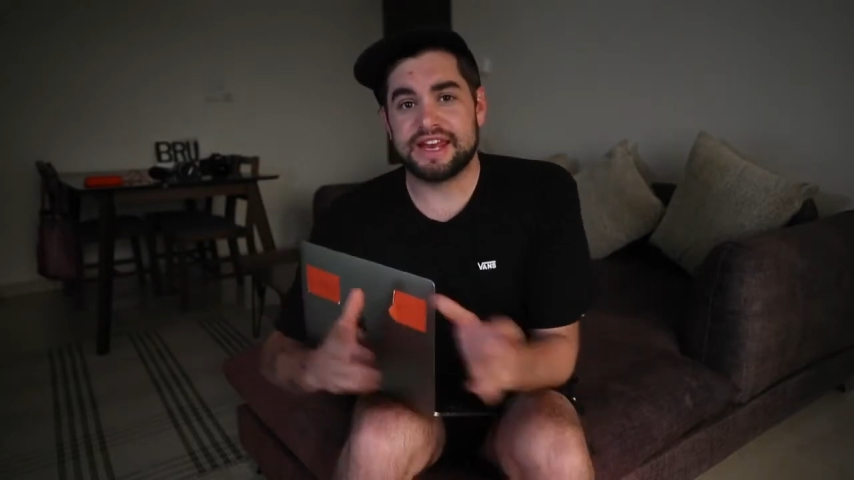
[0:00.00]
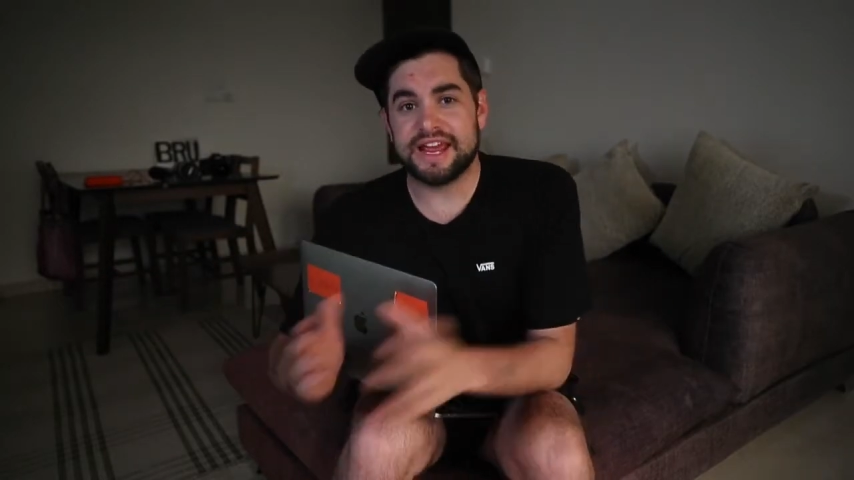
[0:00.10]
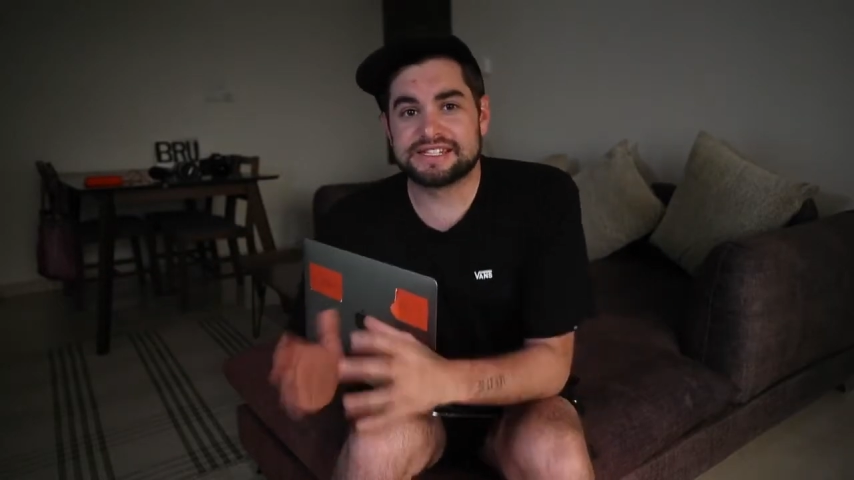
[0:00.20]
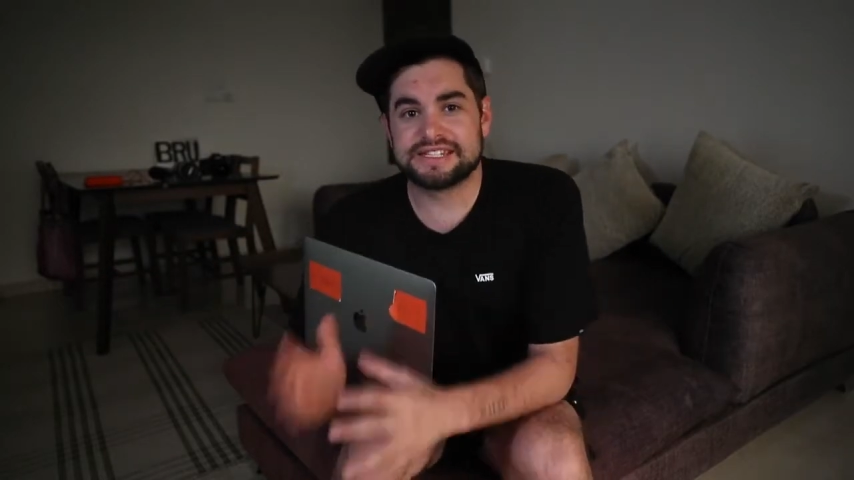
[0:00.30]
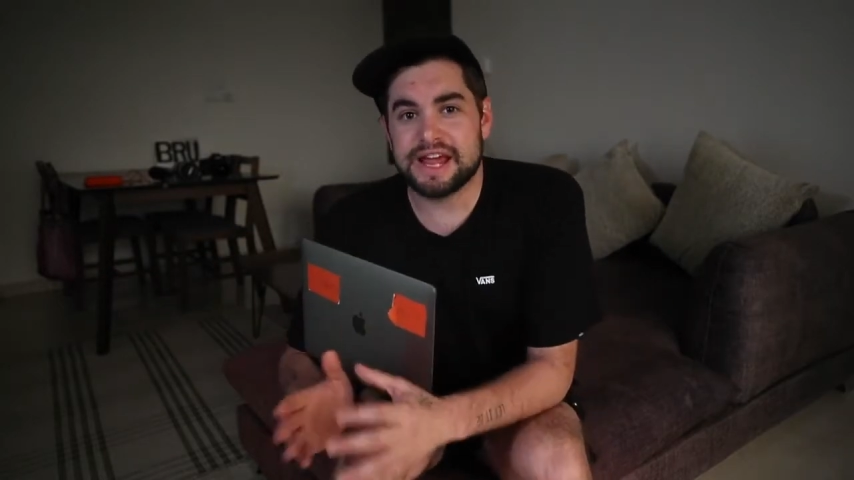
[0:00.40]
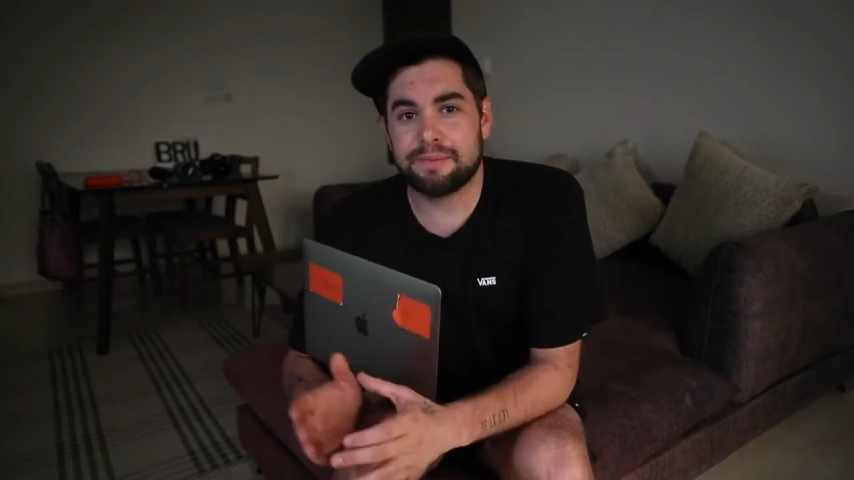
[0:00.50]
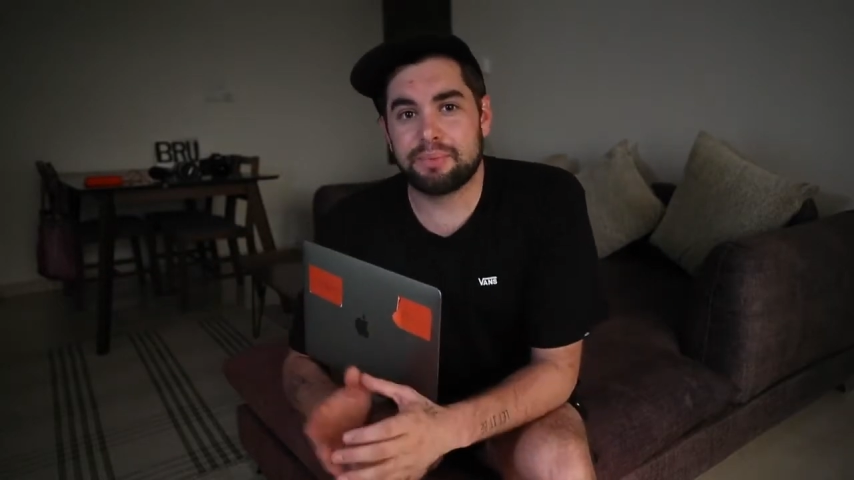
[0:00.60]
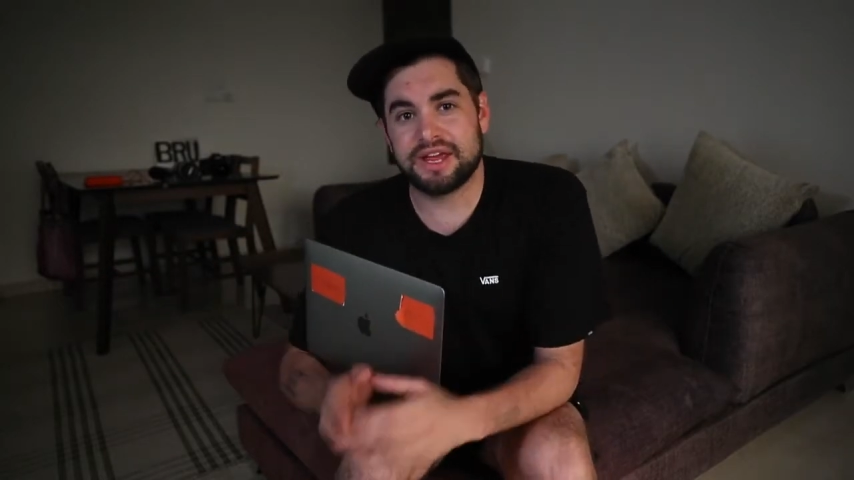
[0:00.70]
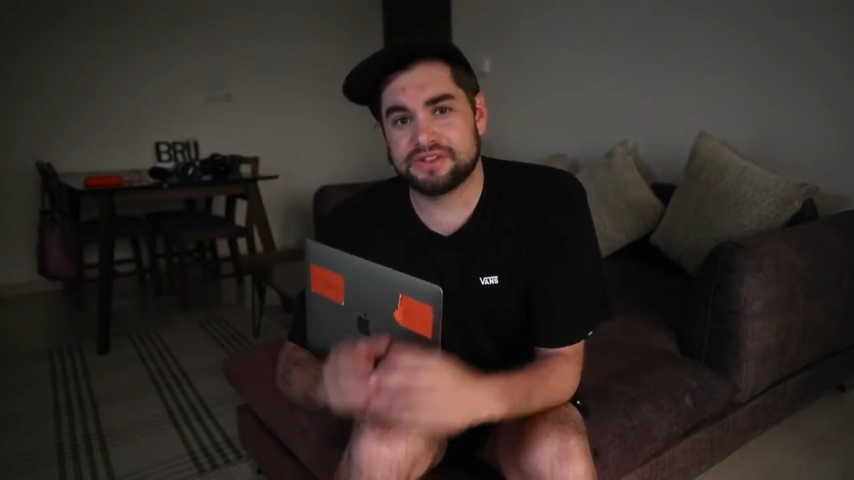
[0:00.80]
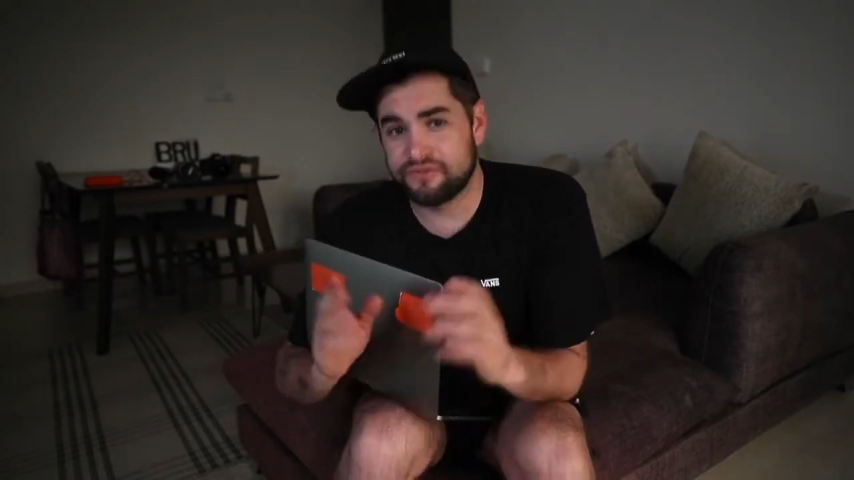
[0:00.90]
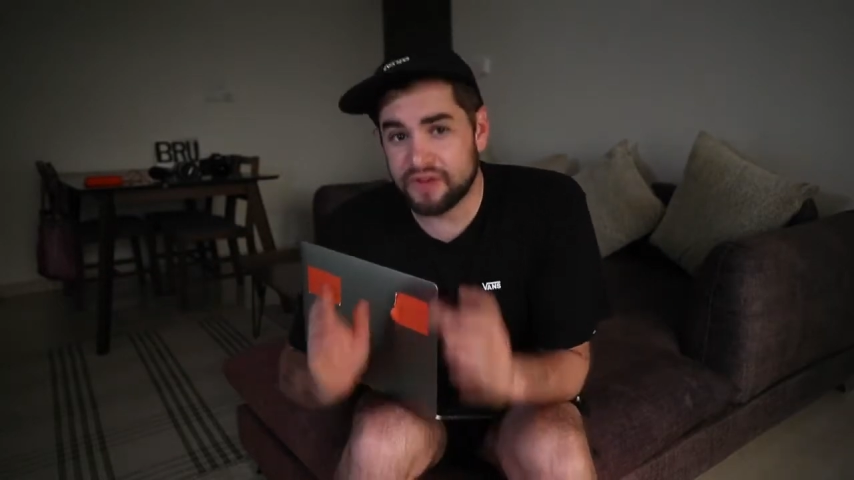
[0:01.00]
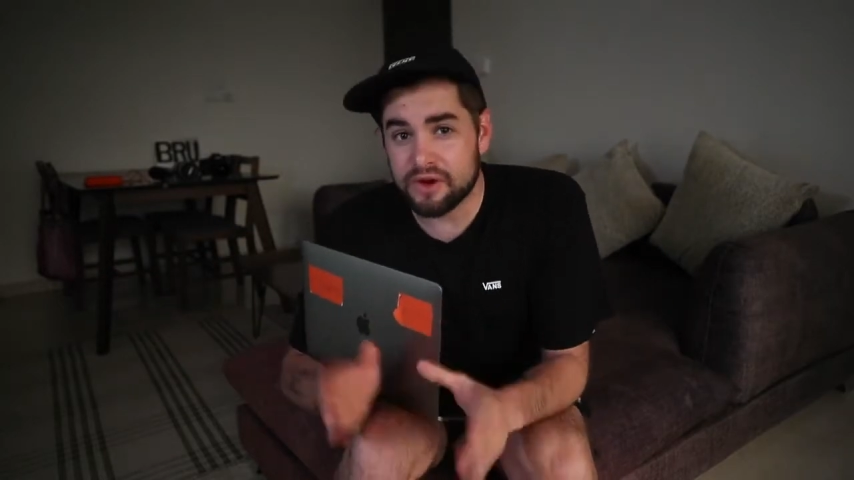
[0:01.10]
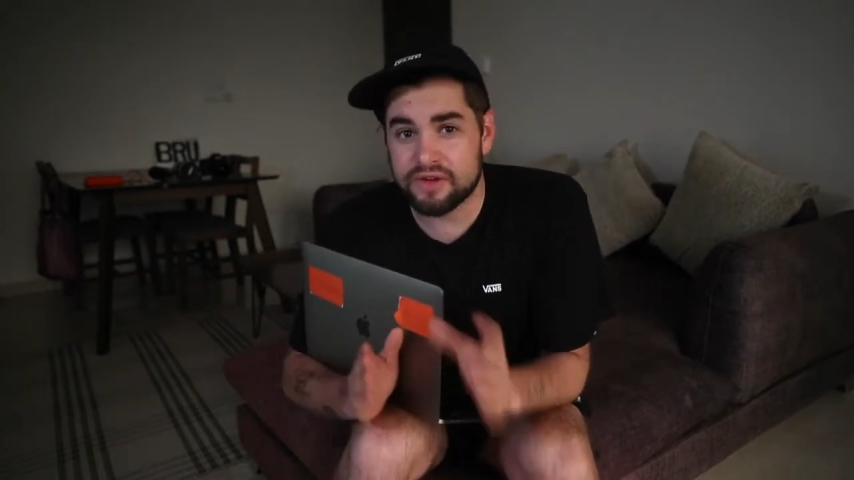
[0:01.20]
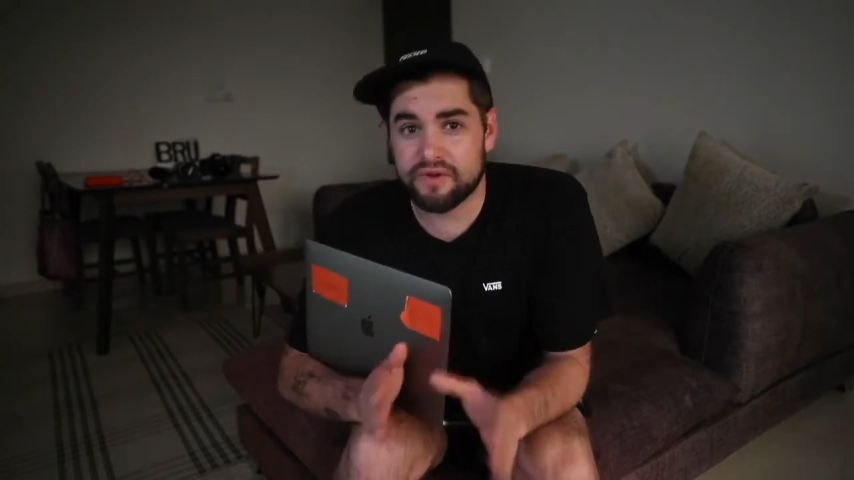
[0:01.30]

next step is very,